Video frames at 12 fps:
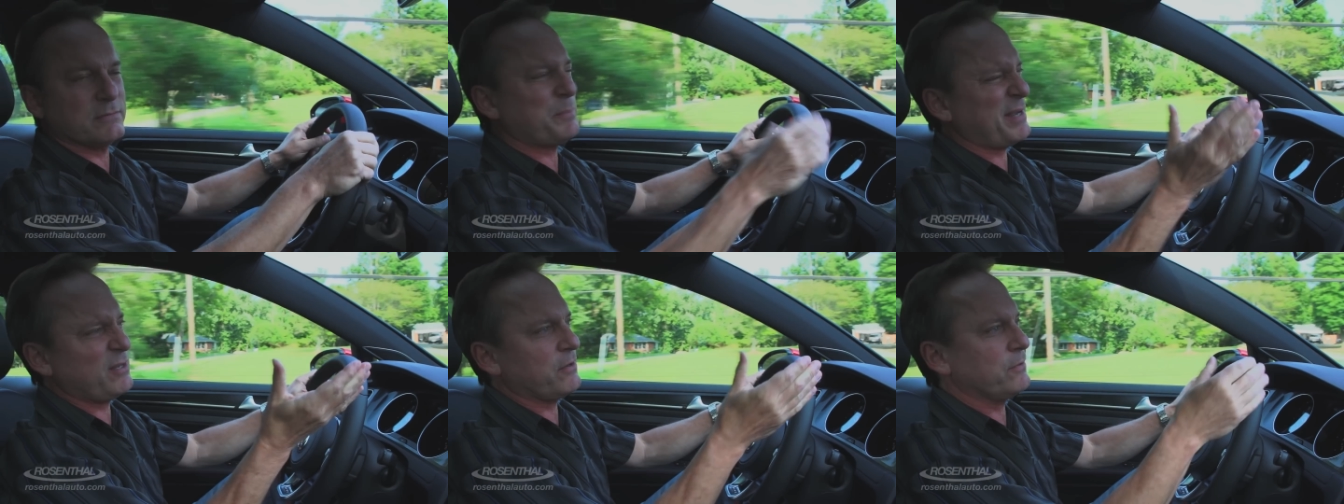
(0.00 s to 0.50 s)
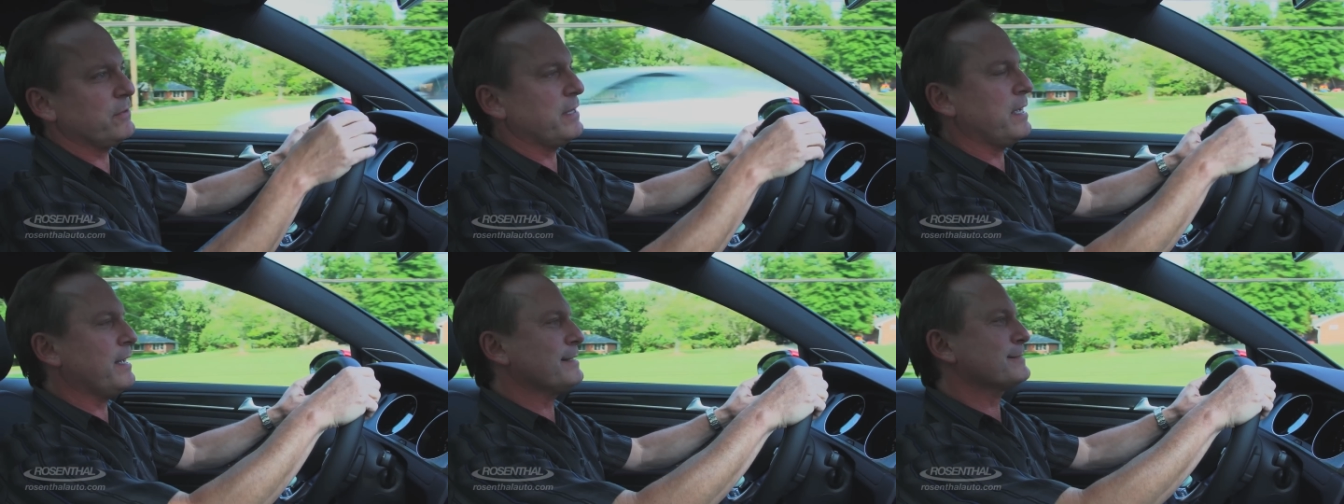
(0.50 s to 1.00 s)
depending on who you
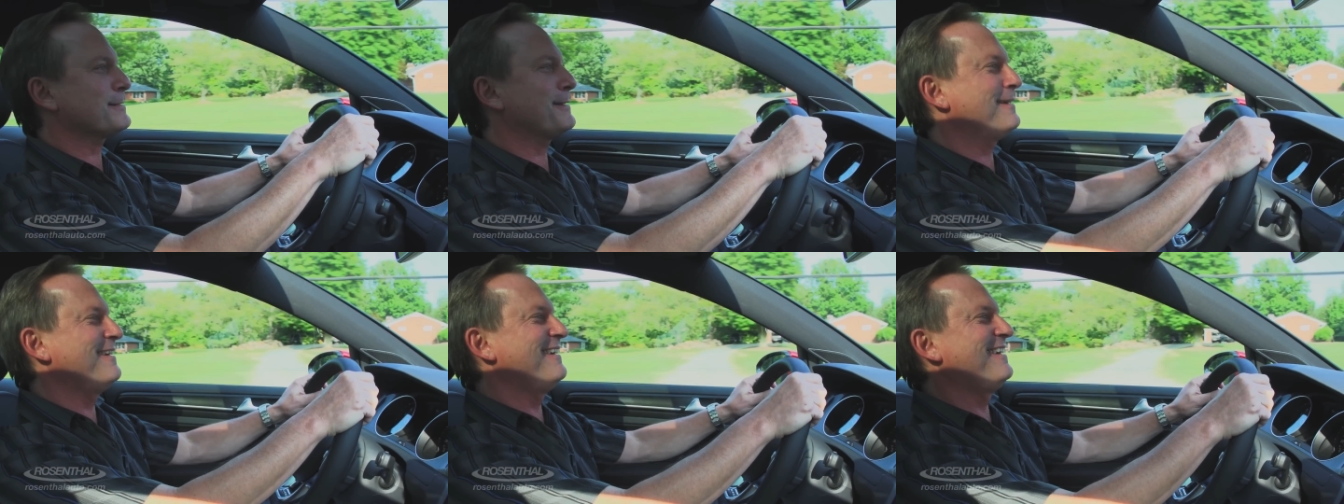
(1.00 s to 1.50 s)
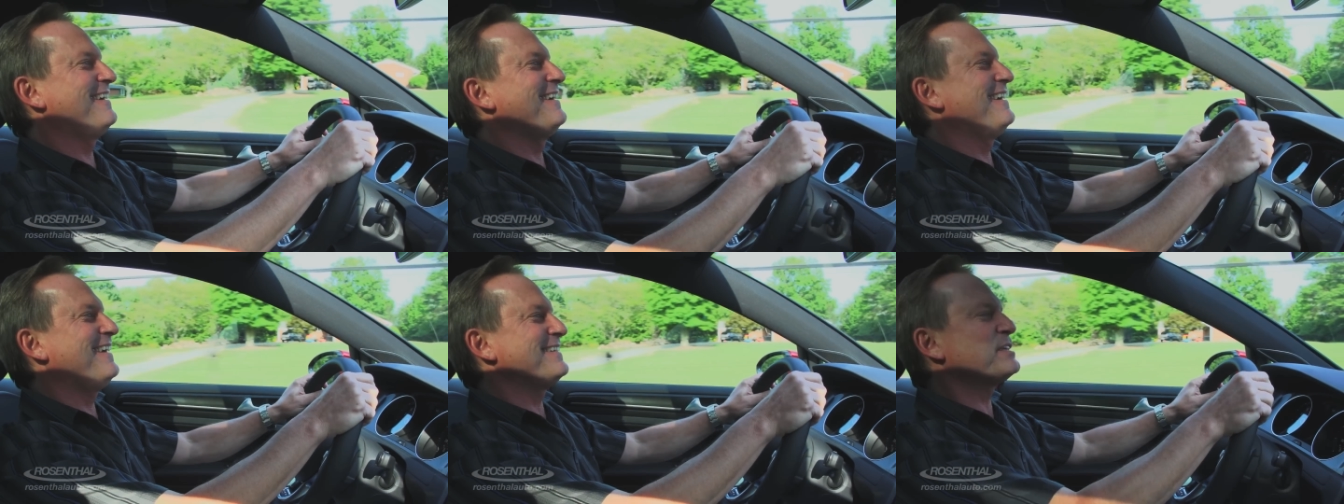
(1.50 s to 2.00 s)
ask.
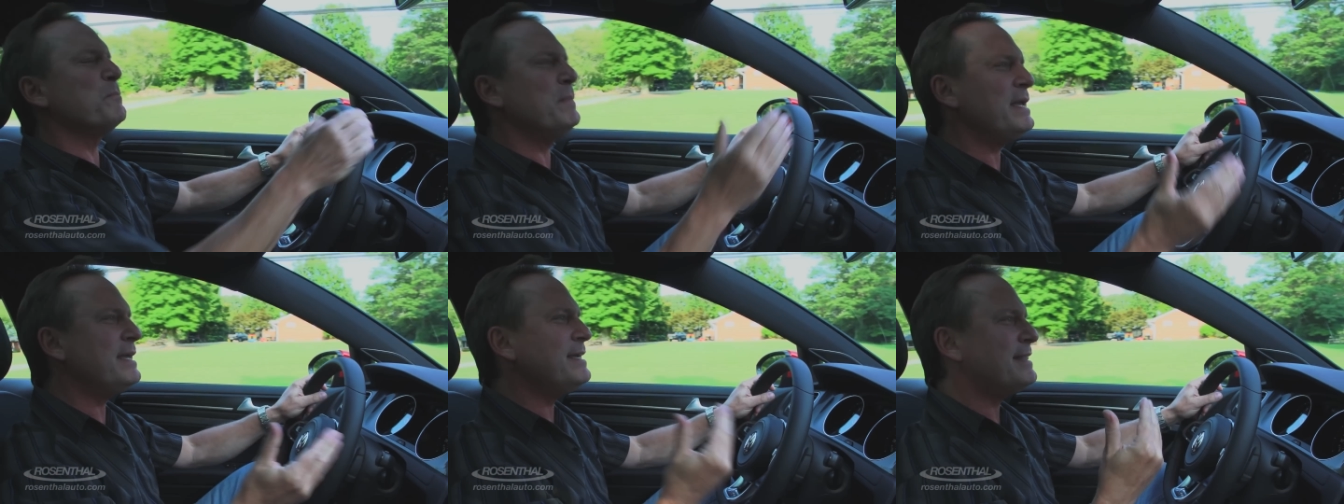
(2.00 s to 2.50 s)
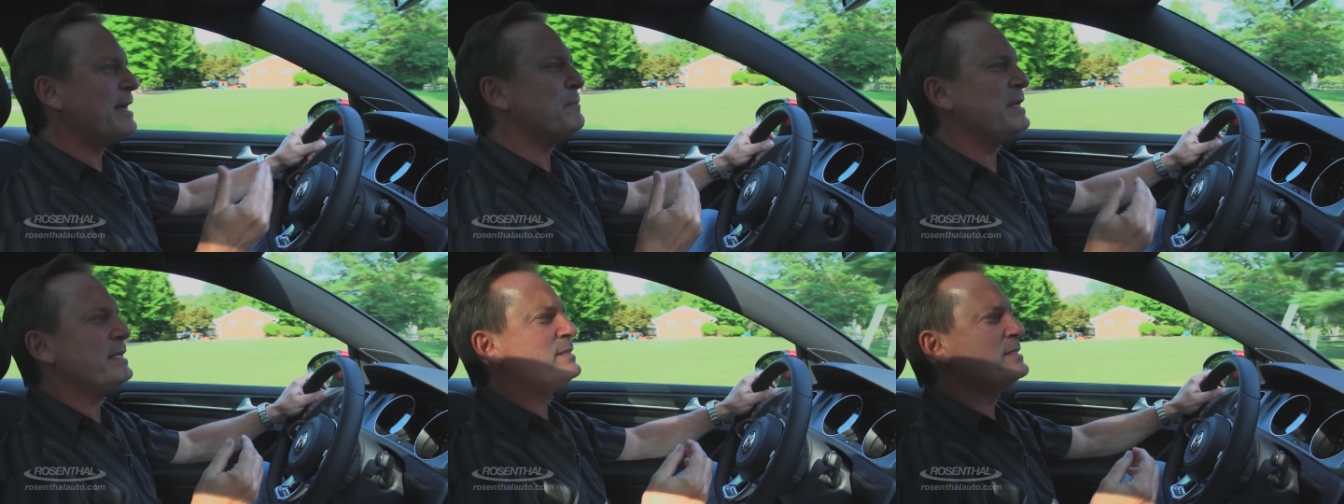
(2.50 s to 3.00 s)
To me, that
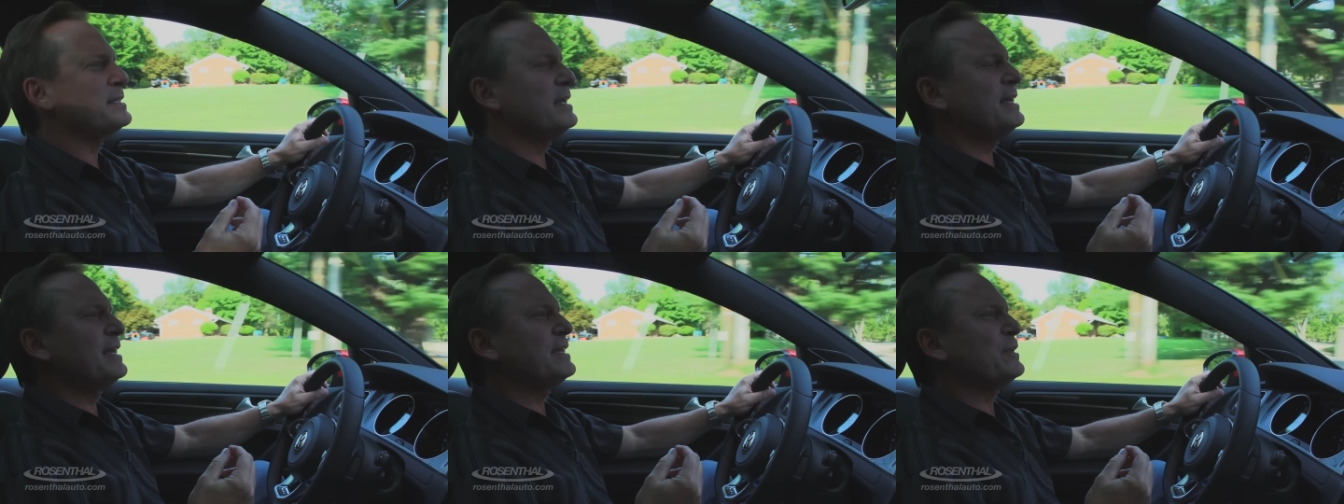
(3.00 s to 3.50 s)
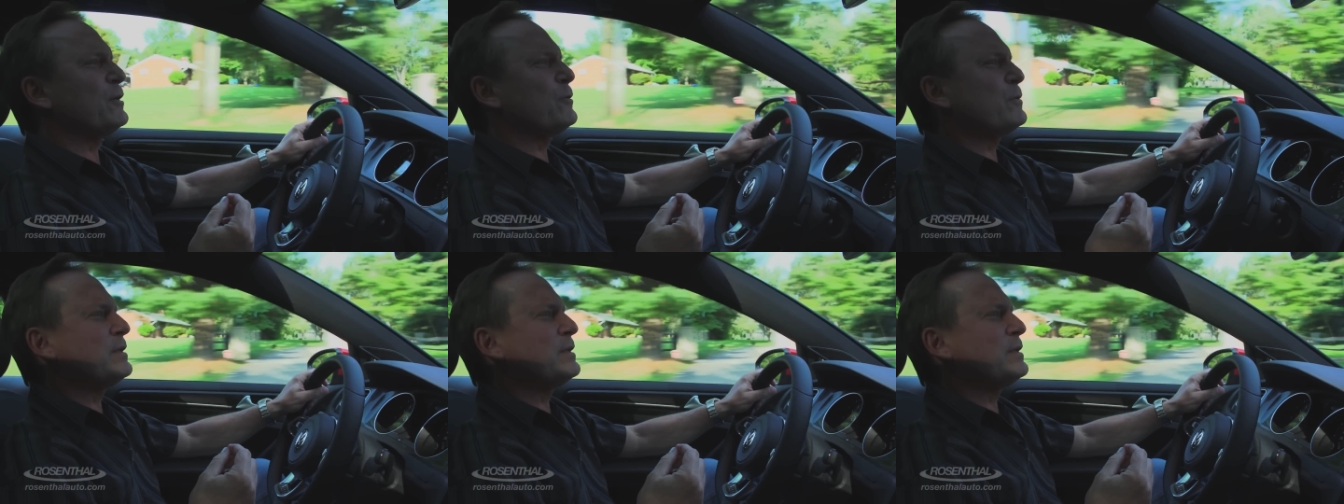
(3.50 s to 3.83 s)
means, you know,